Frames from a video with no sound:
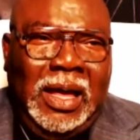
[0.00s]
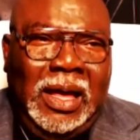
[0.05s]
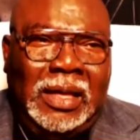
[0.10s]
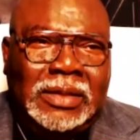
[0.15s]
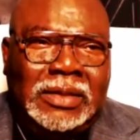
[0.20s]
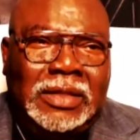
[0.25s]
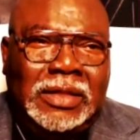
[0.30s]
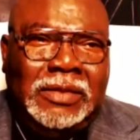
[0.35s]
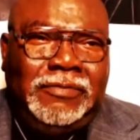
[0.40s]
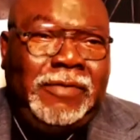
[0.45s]

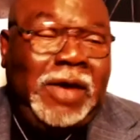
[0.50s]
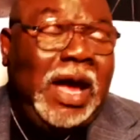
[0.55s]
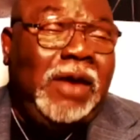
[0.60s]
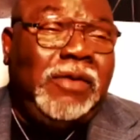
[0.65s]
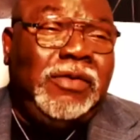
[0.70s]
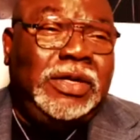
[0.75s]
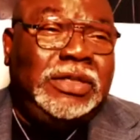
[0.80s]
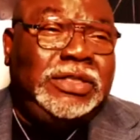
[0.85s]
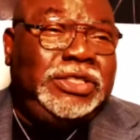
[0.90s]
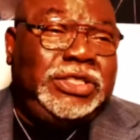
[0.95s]
The
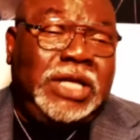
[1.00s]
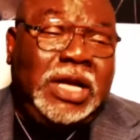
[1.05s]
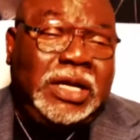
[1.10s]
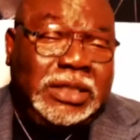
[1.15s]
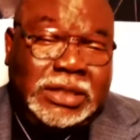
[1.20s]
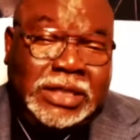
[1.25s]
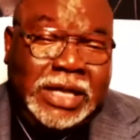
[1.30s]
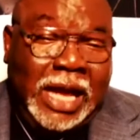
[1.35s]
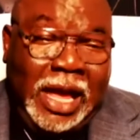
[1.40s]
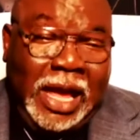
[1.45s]
virus
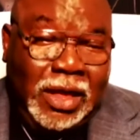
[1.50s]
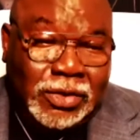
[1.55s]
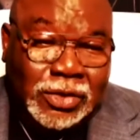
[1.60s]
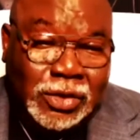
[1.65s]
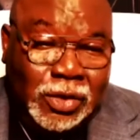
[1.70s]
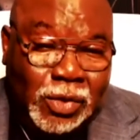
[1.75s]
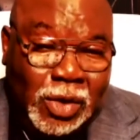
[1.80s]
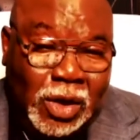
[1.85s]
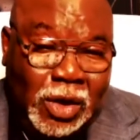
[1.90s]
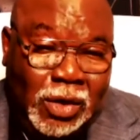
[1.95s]
shut down
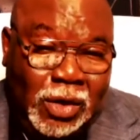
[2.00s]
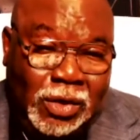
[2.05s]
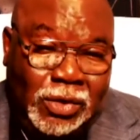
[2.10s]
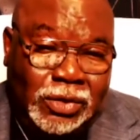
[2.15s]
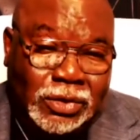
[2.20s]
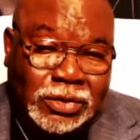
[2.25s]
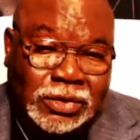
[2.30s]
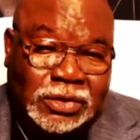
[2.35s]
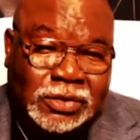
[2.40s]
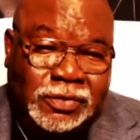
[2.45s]
the
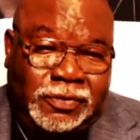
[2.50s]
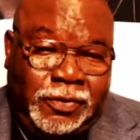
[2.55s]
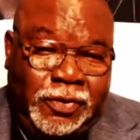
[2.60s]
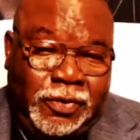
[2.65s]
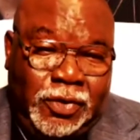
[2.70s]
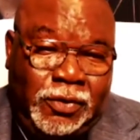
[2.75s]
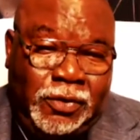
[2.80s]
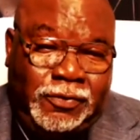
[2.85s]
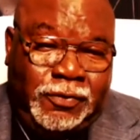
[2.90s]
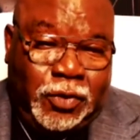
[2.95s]
walls
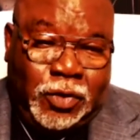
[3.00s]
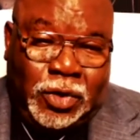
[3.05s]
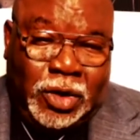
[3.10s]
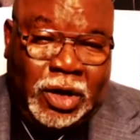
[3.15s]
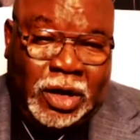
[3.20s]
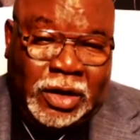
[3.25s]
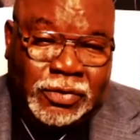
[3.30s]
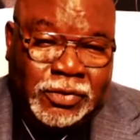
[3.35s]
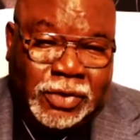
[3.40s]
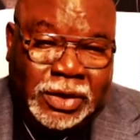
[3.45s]
for
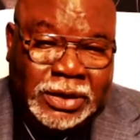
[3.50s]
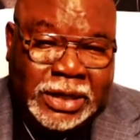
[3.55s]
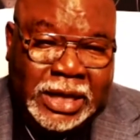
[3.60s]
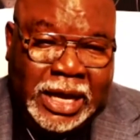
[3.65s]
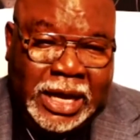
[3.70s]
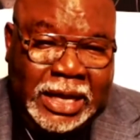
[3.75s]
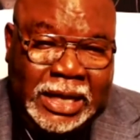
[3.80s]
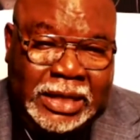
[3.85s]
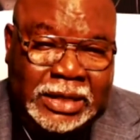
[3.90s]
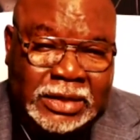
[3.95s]
400
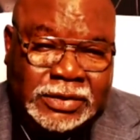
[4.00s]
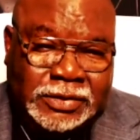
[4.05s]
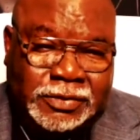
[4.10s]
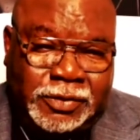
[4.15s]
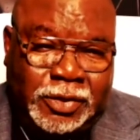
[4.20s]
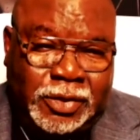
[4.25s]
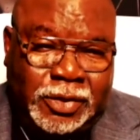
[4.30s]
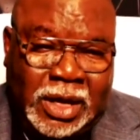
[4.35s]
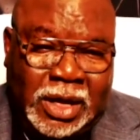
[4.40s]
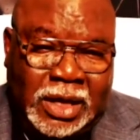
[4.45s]
days
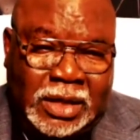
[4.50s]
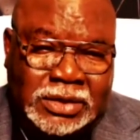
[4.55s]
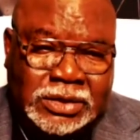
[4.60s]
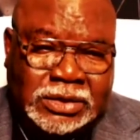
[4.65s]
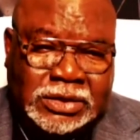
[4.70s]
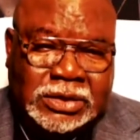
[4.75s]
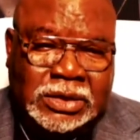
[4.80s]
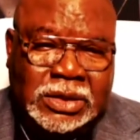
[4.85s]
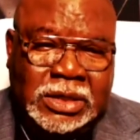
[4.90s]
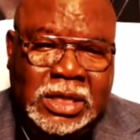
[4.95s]
for
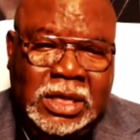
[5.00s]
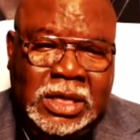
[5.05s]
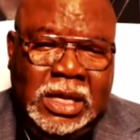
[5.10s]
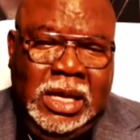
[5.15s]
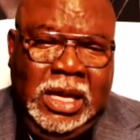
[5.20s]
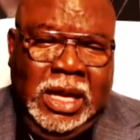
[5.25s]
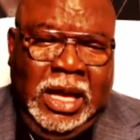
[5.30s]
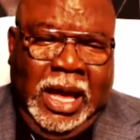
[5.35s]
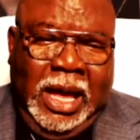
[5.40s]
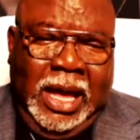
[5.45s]
us.
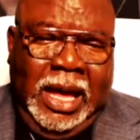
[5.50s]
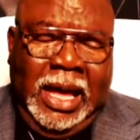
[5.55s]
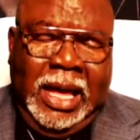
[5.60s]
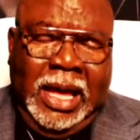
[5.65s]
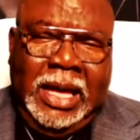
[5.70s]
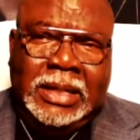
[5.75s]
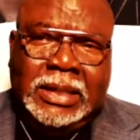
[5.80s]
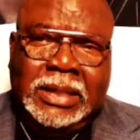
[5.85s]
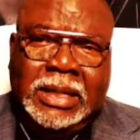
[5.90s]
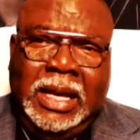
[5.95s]

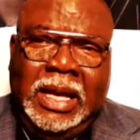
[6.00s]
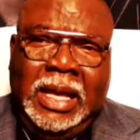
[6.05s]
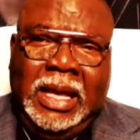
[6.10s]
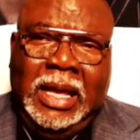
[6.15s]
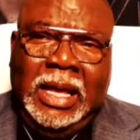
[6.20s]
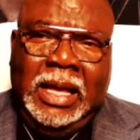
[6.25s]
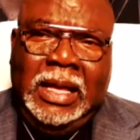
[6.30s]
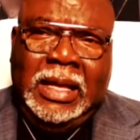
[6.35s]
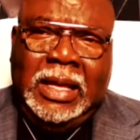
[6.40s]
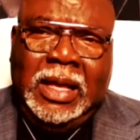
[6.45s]
And
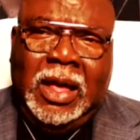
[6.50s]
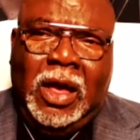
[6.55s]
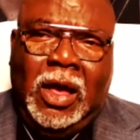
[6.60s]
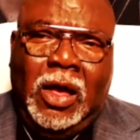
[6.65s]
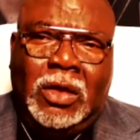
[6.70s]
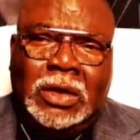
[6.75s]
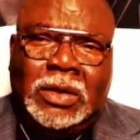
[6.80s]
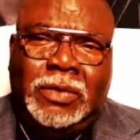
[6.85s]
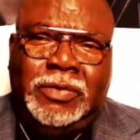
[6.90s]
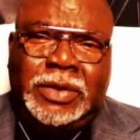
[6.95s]

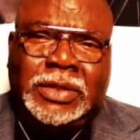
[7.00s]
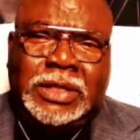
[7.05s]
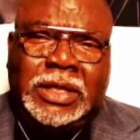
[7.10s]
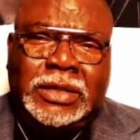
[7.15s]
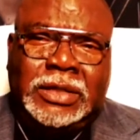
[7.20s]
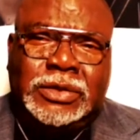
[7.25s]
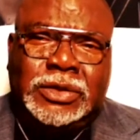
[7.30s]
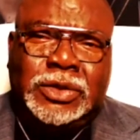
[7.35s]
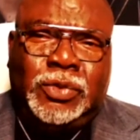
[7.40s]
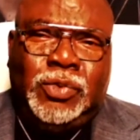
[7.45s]
all of a
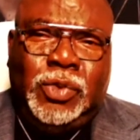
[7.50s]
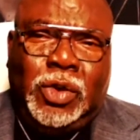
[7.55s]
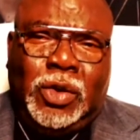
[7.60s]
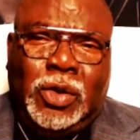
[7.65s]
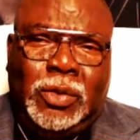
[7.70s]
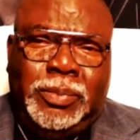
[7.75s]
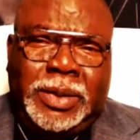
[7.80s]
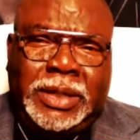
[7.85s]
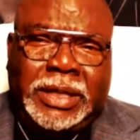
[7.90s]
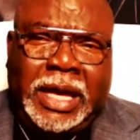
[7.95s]
sudden the
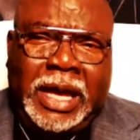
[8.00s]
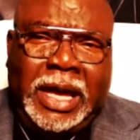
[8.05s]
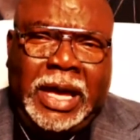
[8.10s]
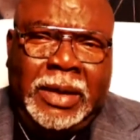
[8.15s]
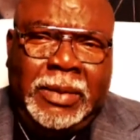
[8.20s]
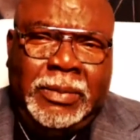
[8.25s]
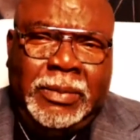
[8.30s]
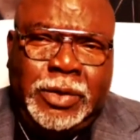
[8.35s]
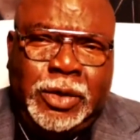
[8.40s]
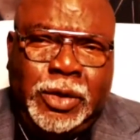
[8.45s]
world
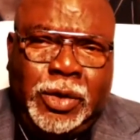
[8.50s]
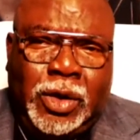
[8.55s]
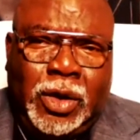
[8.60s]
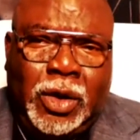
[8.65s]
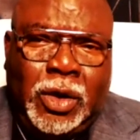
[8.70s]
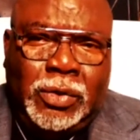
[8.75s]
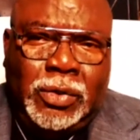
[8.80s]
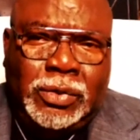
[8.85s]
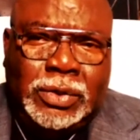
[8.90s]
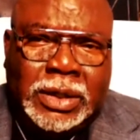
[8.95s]
became your
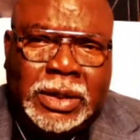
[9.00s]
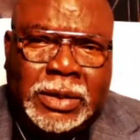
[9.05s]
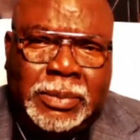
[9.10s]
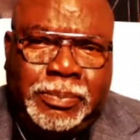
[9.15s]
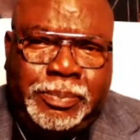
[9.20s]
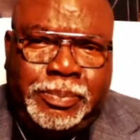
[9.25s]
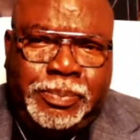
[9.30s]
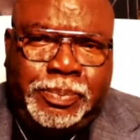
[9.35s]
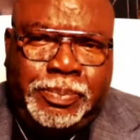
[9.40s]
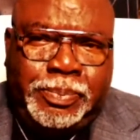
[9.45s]
only
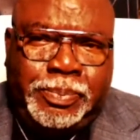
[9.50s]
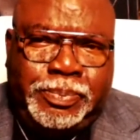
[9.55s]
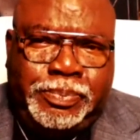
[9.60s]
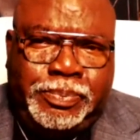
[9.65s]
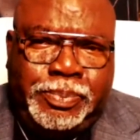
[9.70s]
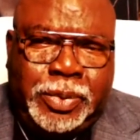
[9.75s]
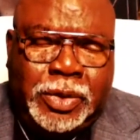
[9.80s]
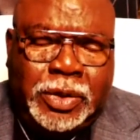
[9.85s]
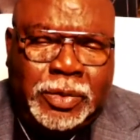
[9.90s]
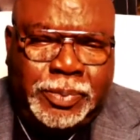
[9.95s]

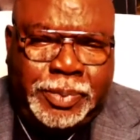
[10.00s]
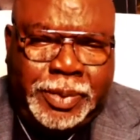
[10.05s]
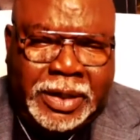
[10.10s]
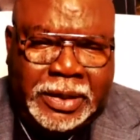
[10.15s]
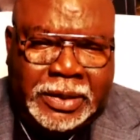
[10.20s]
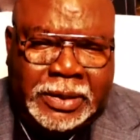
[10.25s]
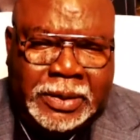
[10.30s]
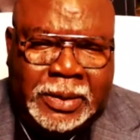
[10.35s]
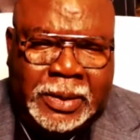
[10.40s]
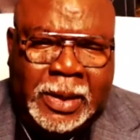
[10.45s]
pulpit.
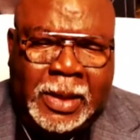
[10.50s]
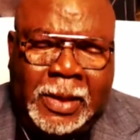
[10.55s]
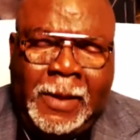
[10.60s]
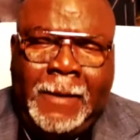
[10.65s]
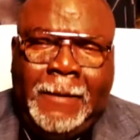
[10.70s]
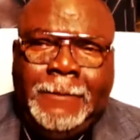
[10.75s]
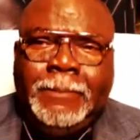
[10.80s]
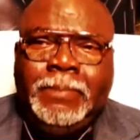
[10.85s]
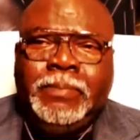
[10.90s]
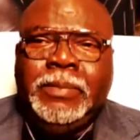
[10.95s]

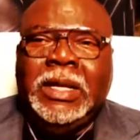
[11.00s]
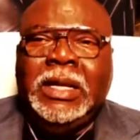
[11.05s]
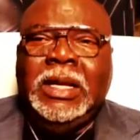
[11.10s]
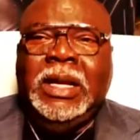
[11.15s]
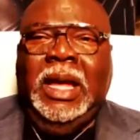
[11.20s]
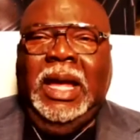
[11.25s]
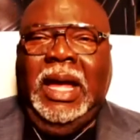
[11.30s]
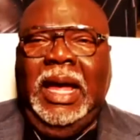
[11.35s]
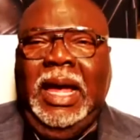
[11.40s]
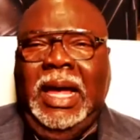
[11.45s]

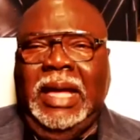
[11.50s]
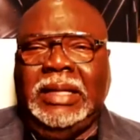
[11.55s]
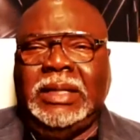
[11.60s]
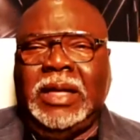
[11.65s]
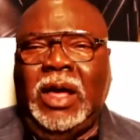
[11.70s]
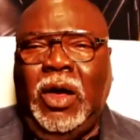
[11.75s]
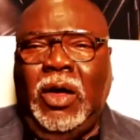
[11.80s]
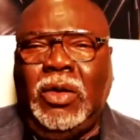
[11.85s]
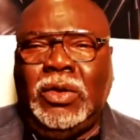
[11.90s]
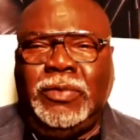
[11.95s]
And
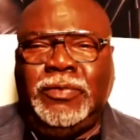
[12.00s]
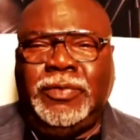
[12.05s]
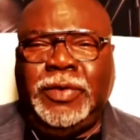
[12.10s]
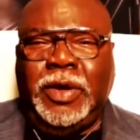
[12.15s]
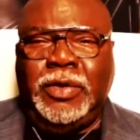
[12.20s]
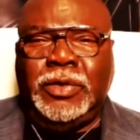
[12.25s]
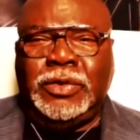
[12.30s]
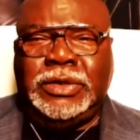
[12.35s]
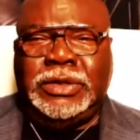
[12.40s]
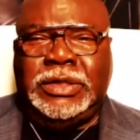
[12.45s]
all of
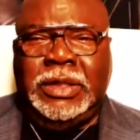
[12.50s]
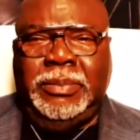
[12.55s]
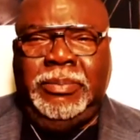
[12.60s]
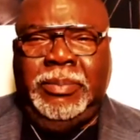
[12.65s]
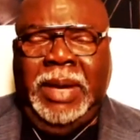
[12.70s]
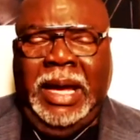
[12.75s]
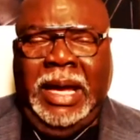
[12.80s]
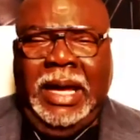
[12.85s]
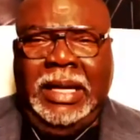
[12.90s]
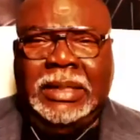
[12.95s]
those
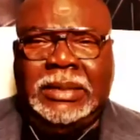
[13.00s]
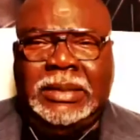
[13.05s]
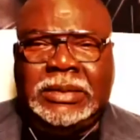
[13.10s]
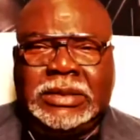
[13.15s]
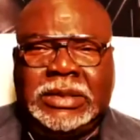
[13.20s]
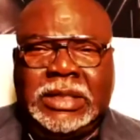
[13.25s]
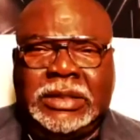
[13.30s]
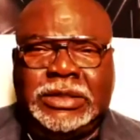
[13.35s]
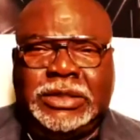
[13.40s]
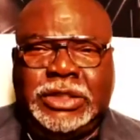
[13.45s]
demands
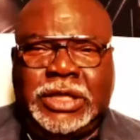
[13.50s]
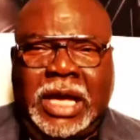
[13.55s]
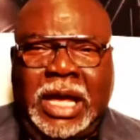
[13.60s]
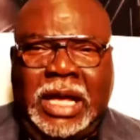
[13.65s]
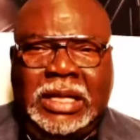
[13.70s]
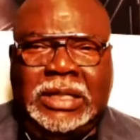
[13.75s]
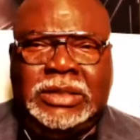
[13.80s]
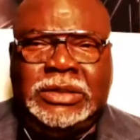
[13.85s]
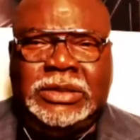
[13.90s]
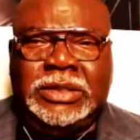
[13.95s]
and
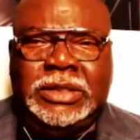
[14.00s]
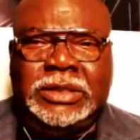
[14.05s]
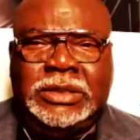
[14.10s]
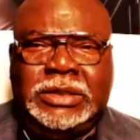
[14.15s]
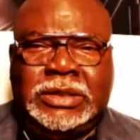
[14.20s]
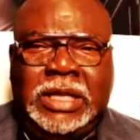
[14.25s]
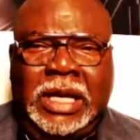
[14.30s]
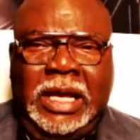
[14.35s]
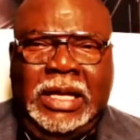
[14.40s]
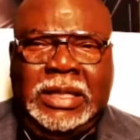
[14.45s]

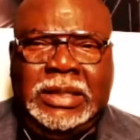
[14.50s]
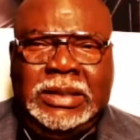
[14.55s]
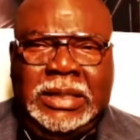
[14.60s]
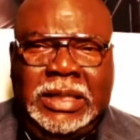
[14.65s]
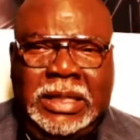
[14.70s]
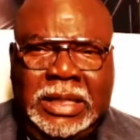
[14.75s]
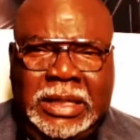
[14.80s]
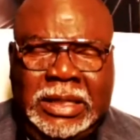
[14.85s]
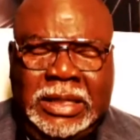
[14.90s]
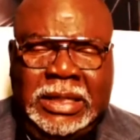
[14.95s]
challenges and
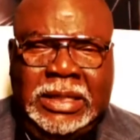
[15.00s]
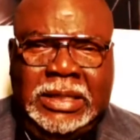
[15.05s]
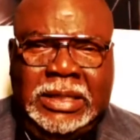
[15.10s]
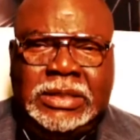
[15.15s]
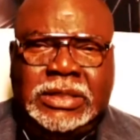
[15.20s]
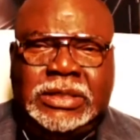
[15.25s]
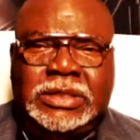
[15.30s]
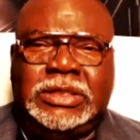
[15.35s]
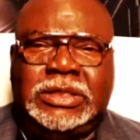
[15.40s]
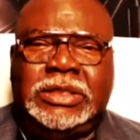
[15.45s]

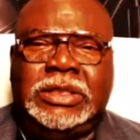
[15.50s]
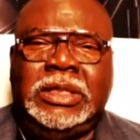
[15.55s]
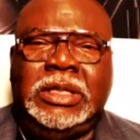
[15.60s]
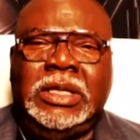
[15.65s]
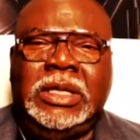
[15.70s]
needs,